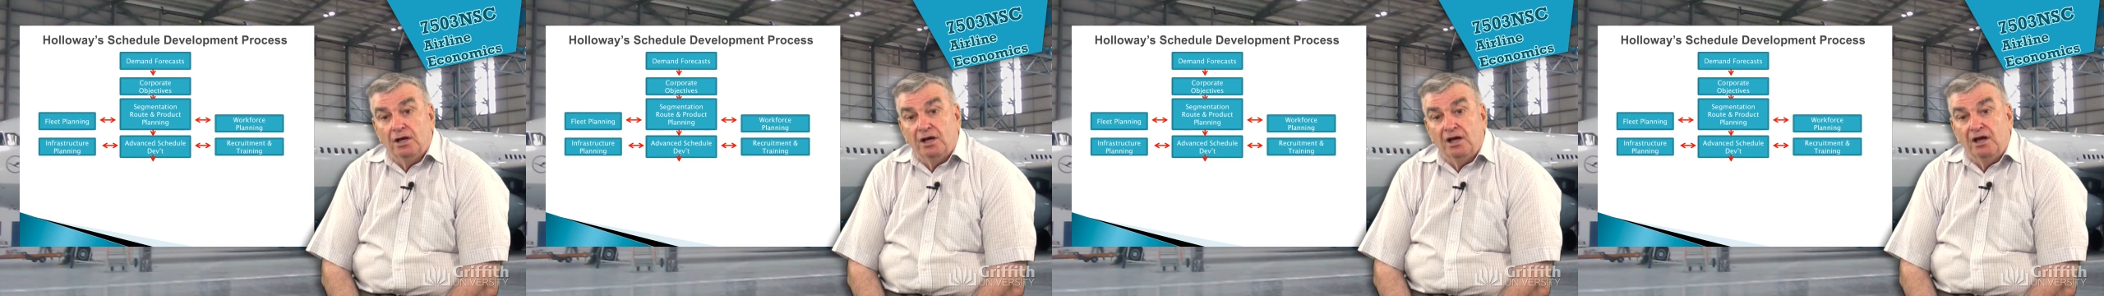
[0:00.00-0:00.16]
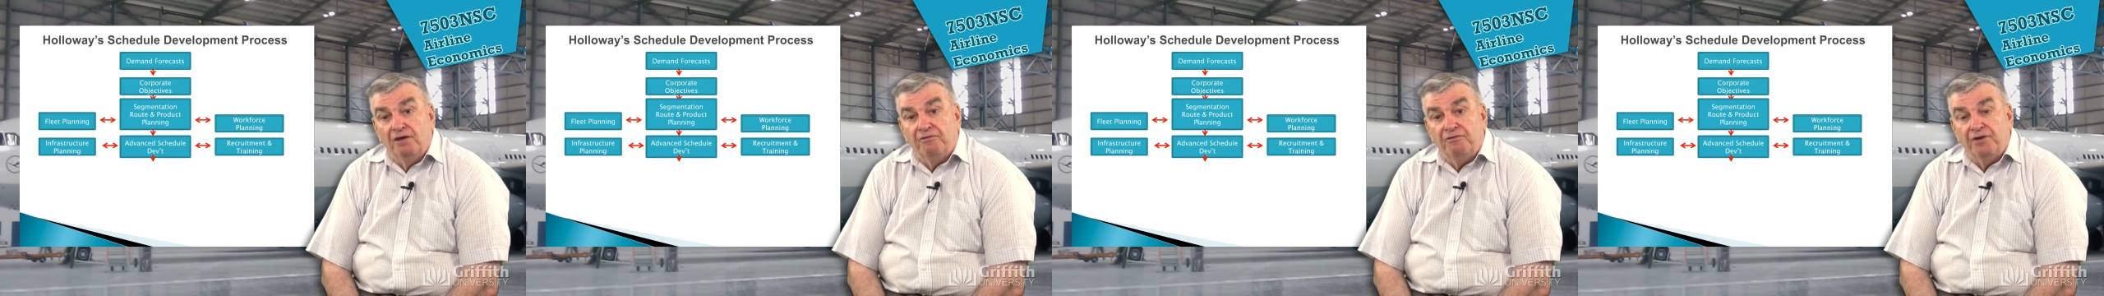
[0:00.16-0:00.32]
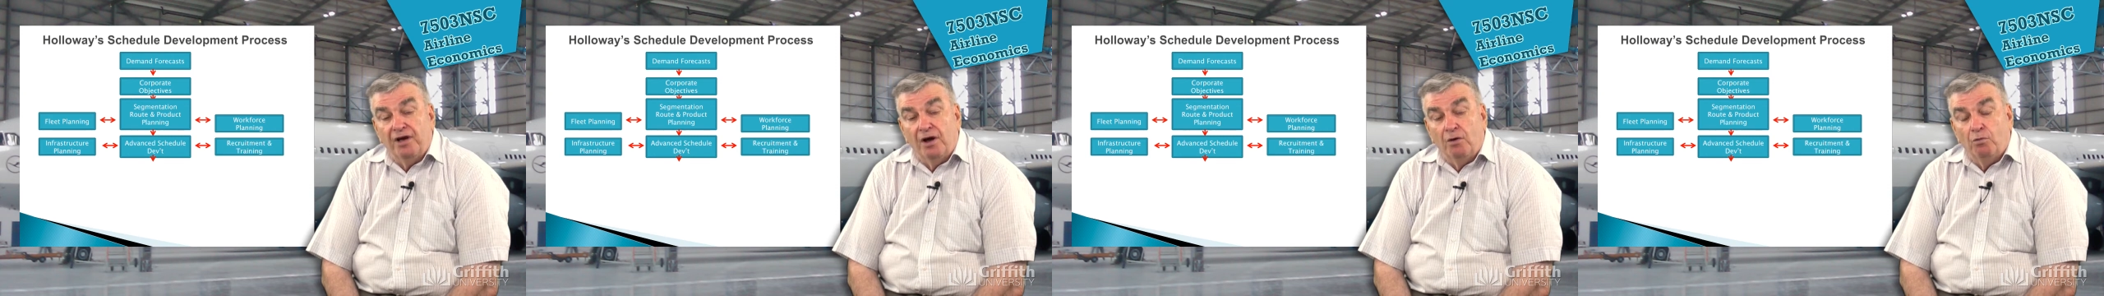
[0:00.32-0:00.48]

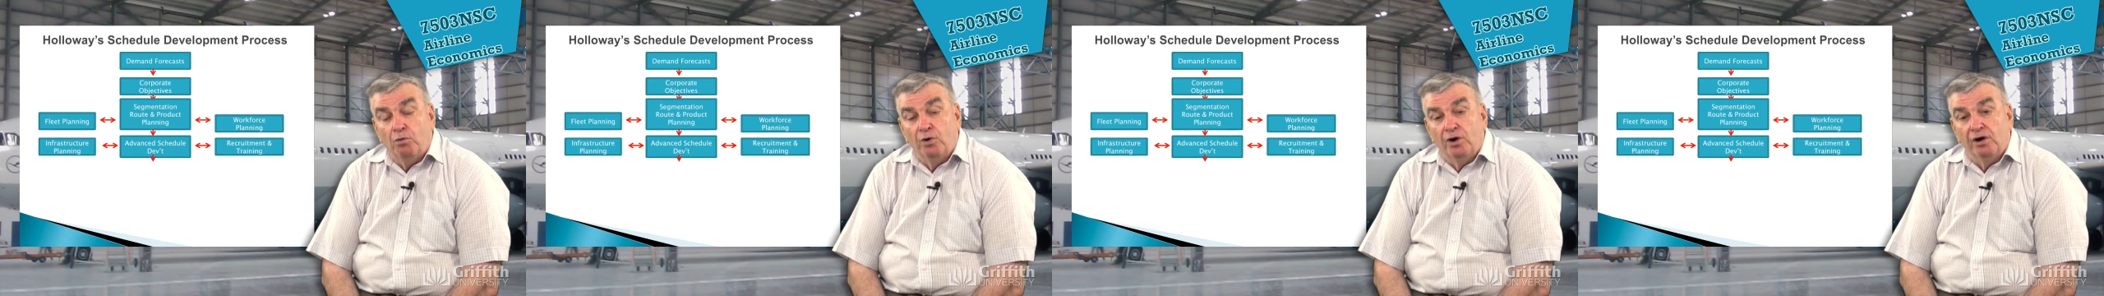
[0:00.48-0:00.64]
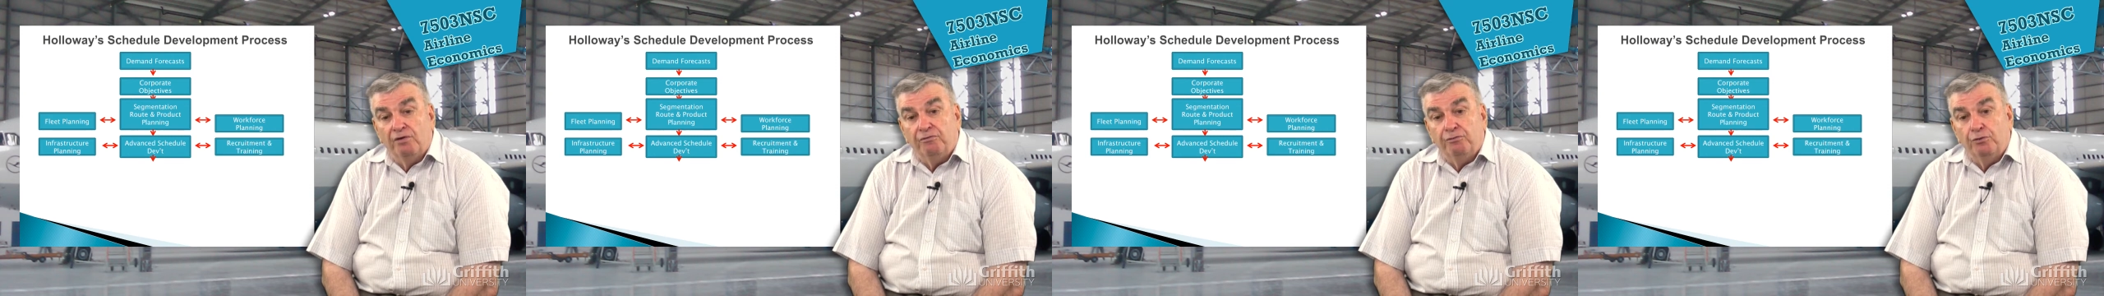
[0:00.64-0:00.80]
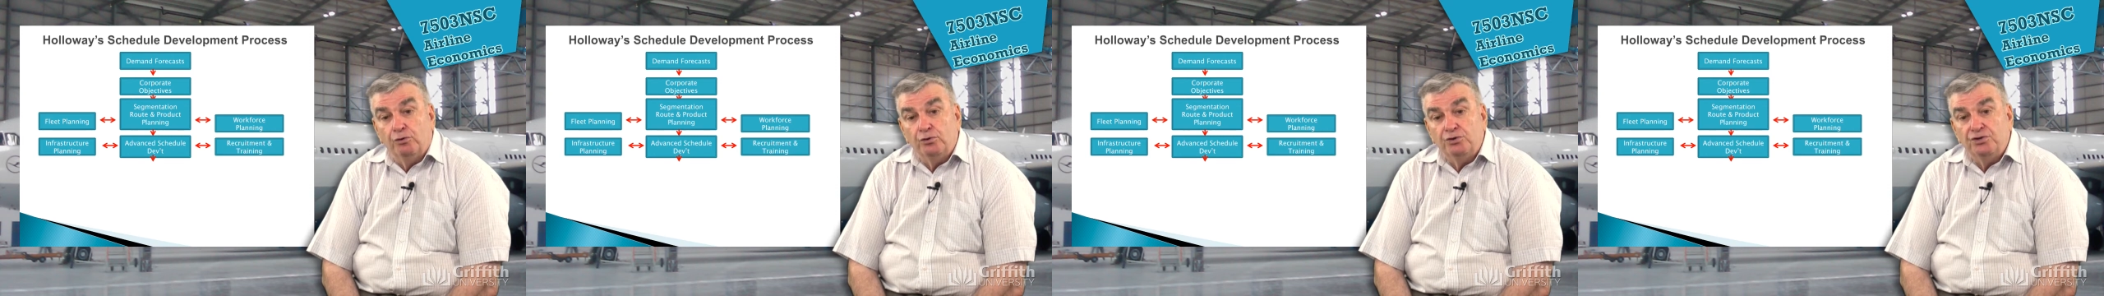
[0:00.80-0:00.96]
If our
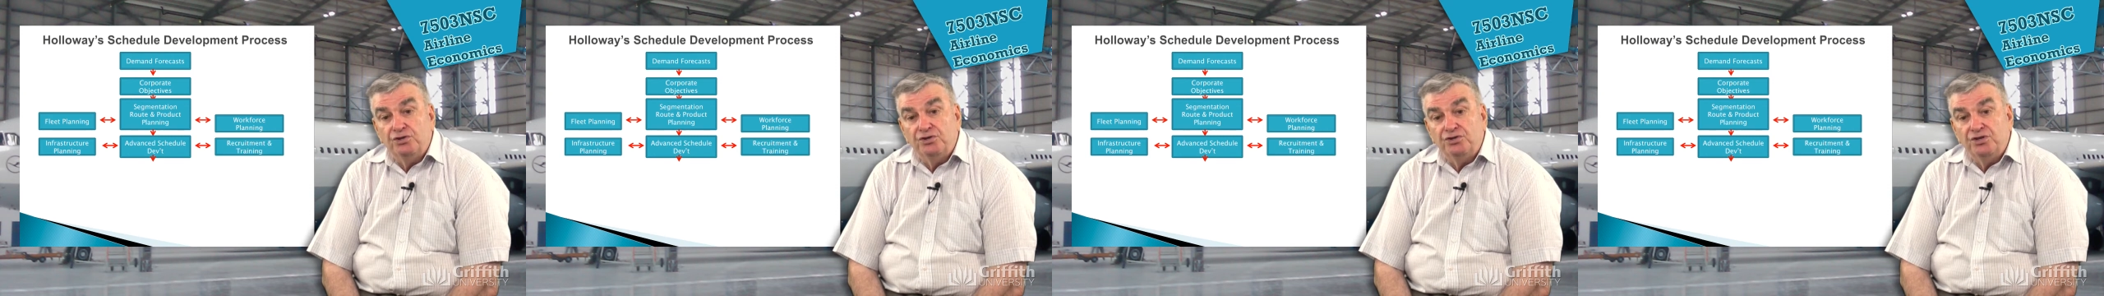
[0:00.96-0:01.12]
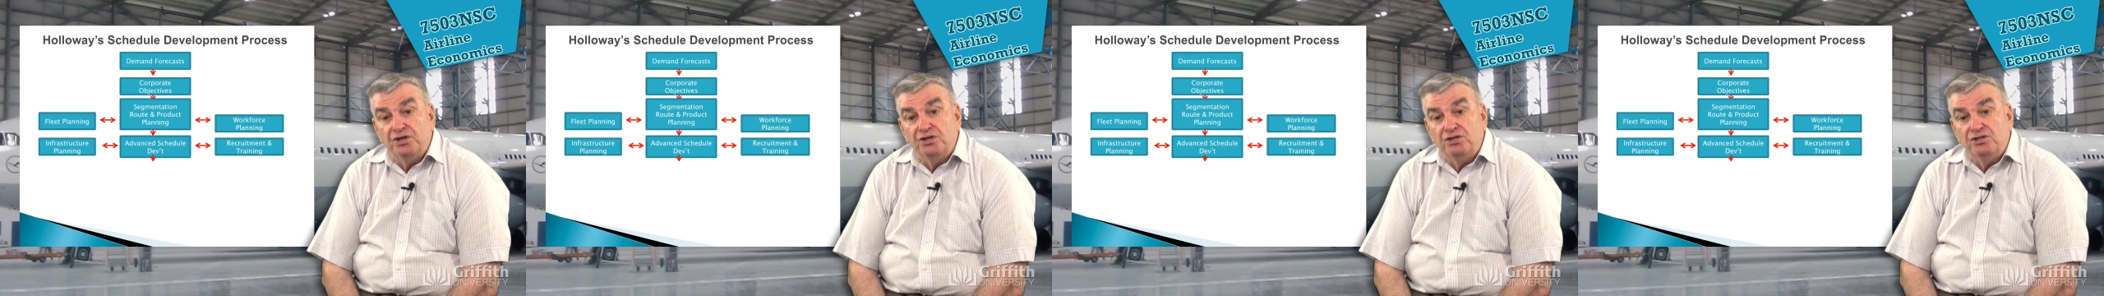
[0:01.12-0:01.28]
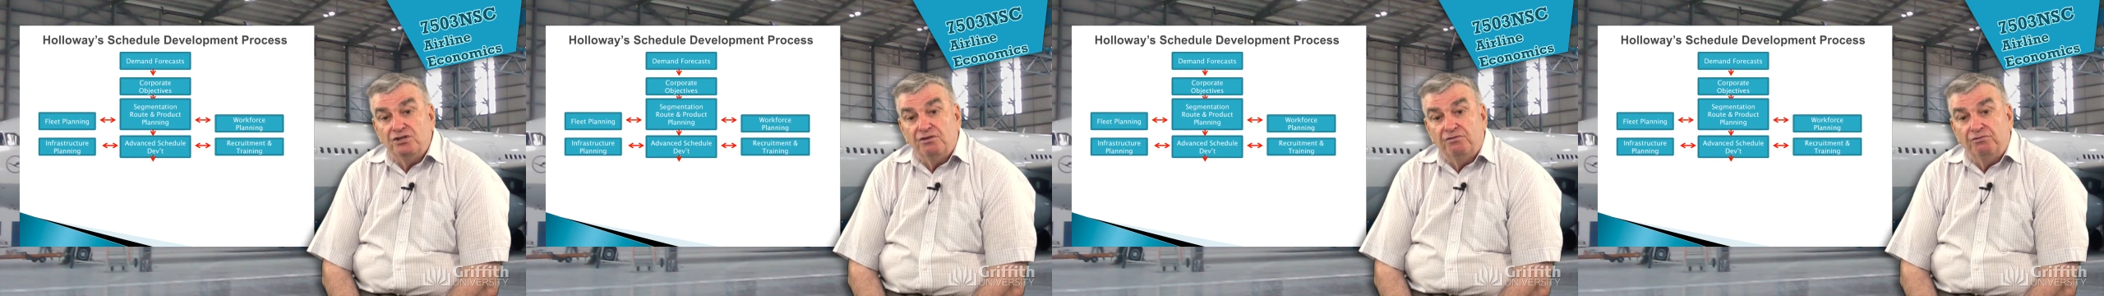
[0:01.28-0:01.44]
workforce is
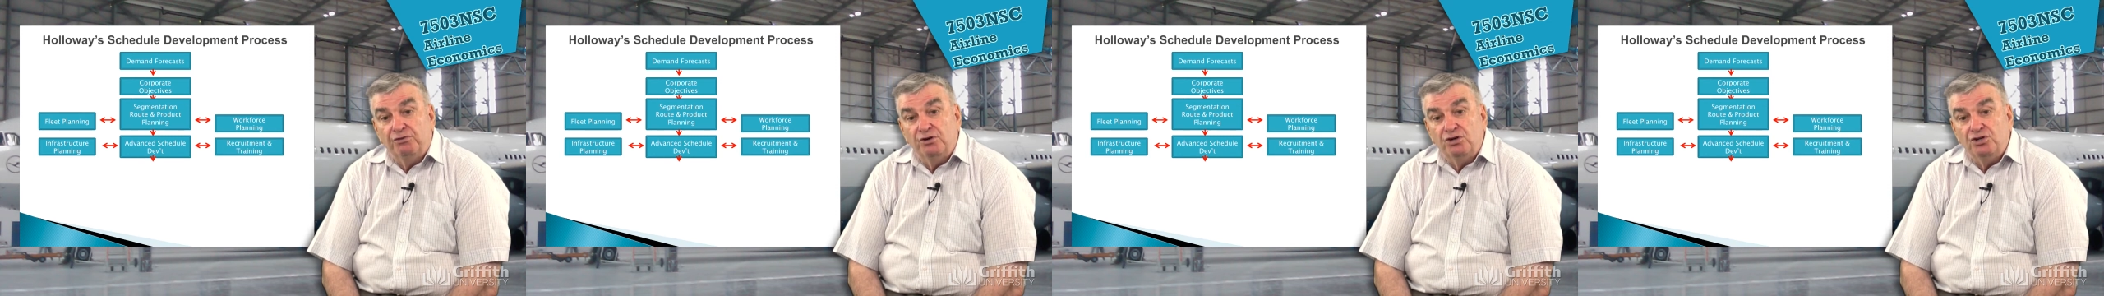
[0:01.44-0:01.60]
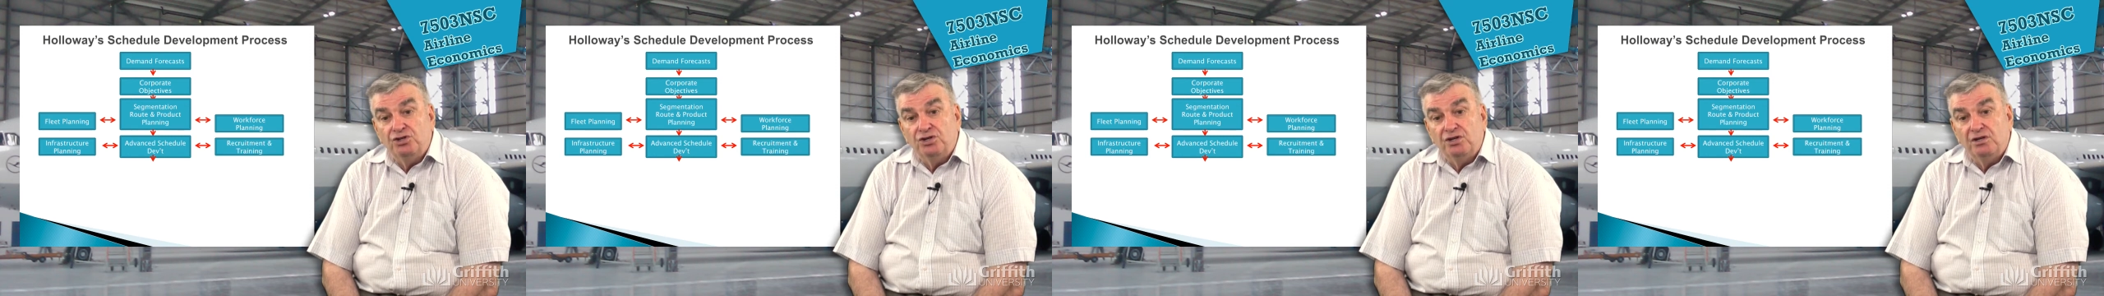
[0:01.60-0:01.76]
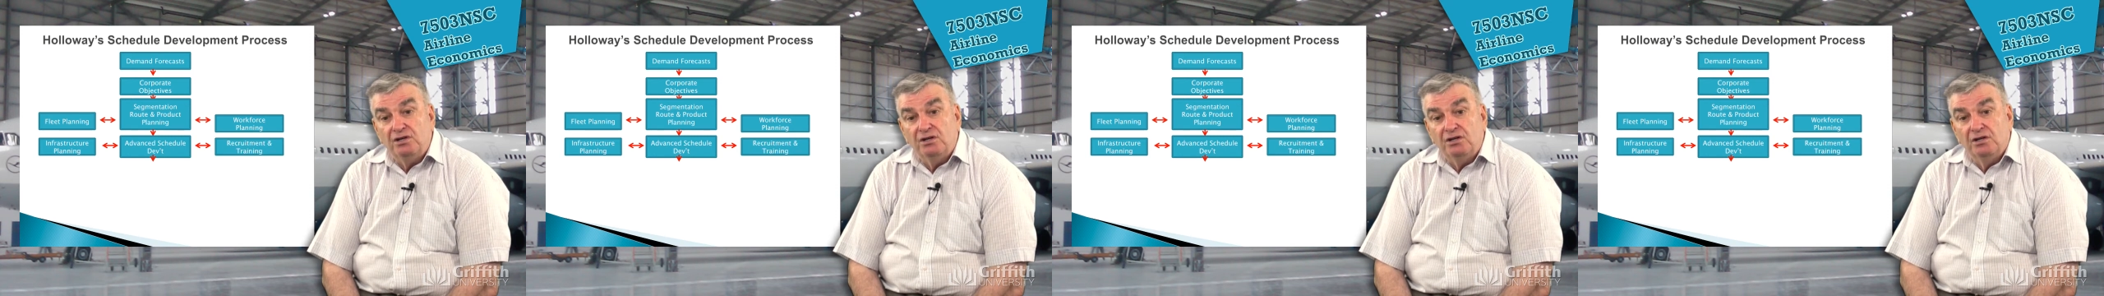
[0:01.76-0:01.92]

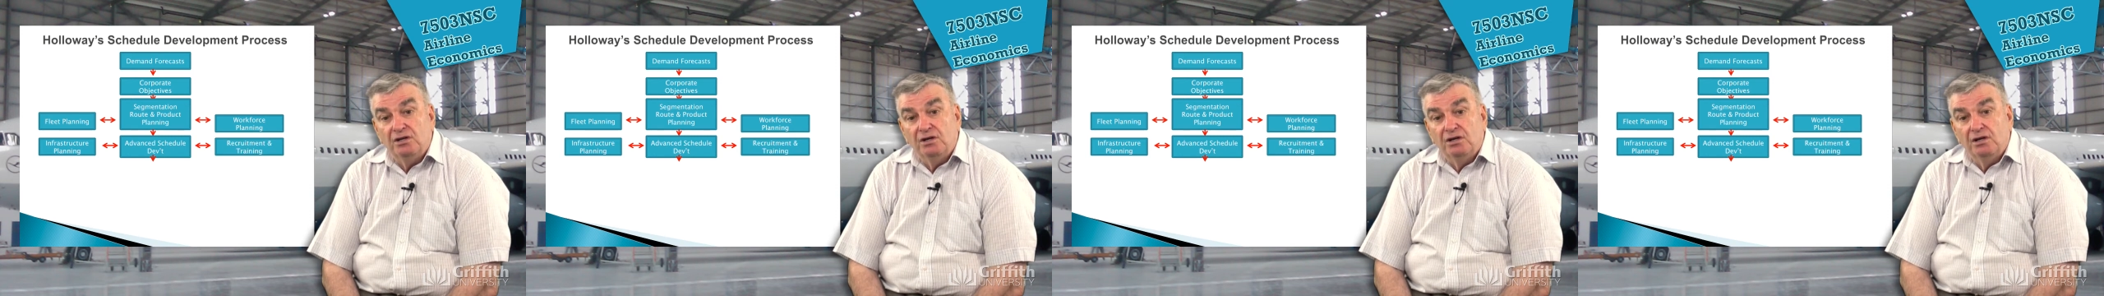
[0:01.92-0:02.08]
insufficient,